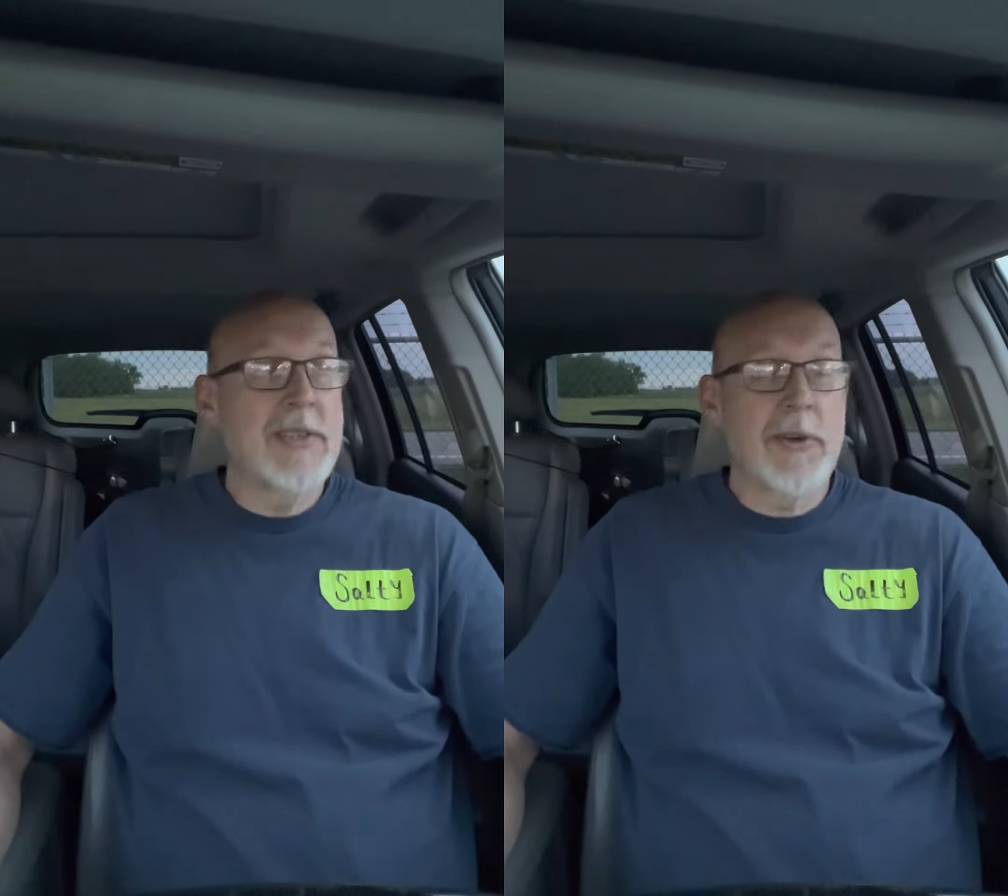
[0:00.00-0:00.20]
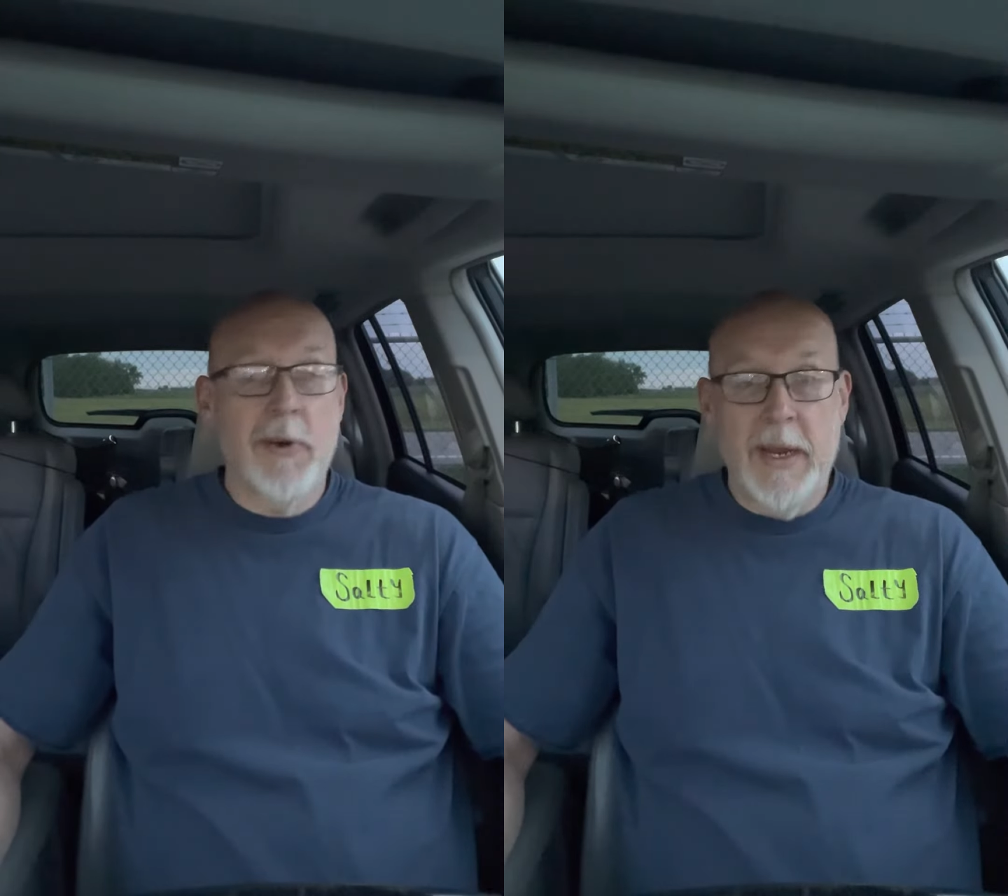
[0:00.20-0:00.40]

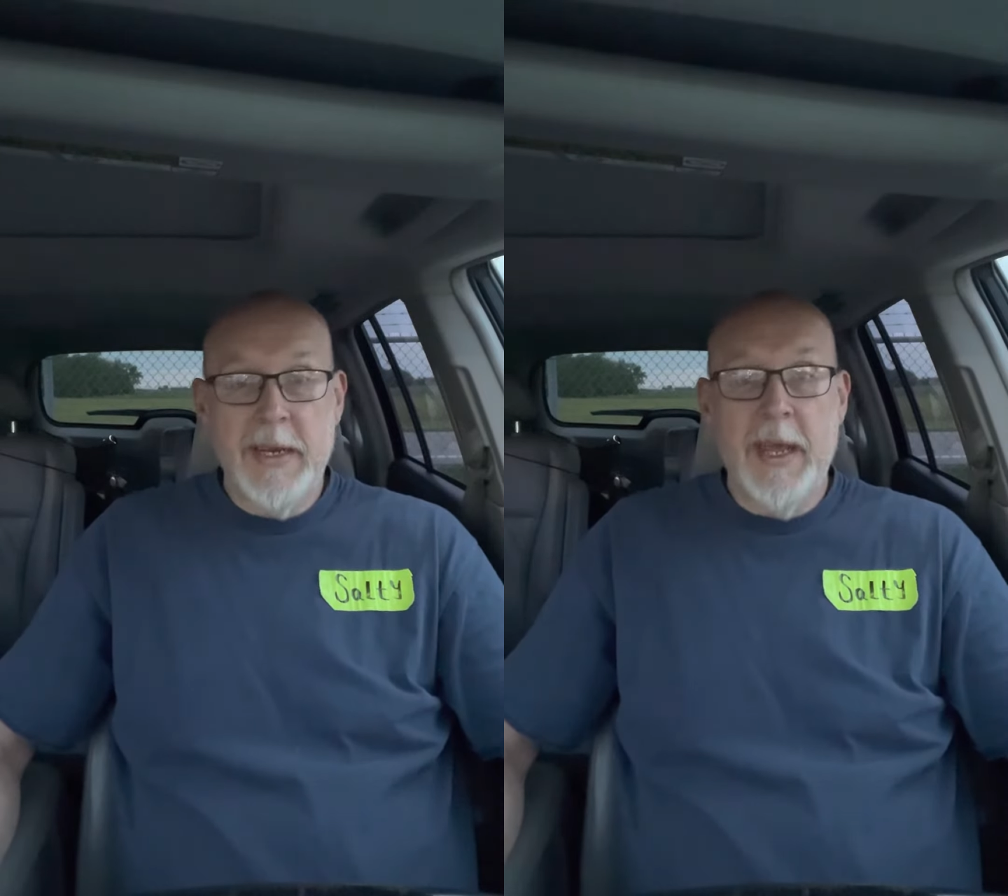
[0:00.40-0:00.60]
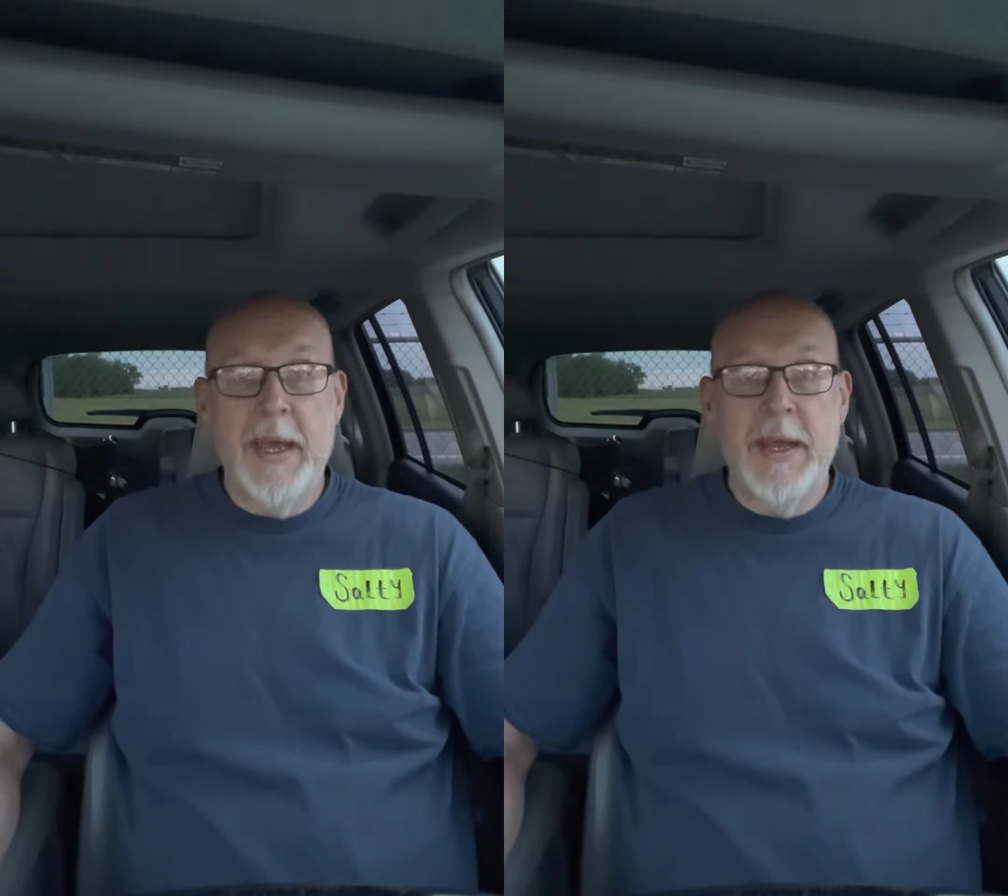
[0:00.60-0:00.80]
a great
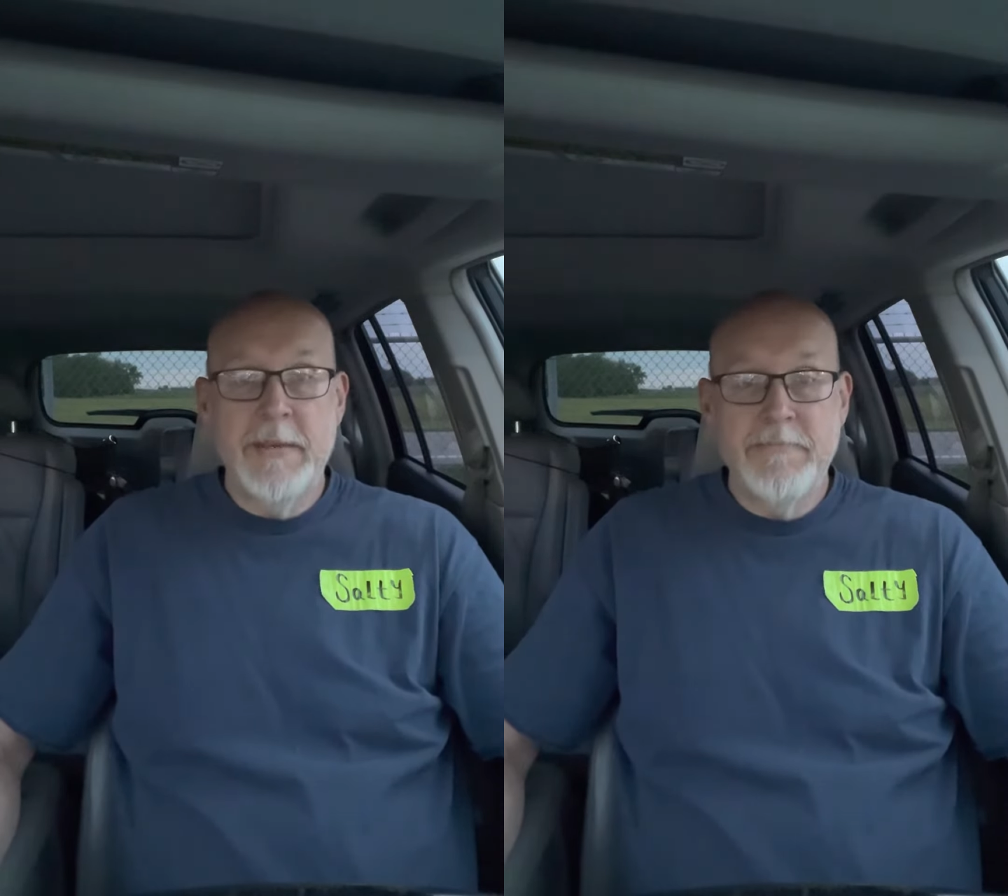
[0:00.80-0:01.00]
day.